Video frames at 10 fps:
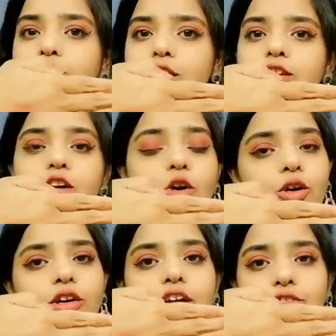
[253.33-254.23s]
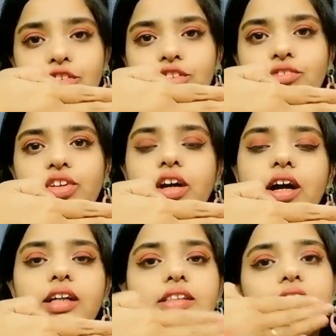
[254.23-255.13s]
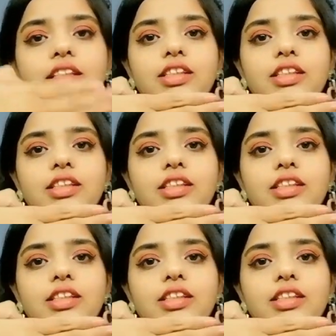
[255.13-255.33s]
The results are in front of your eyes.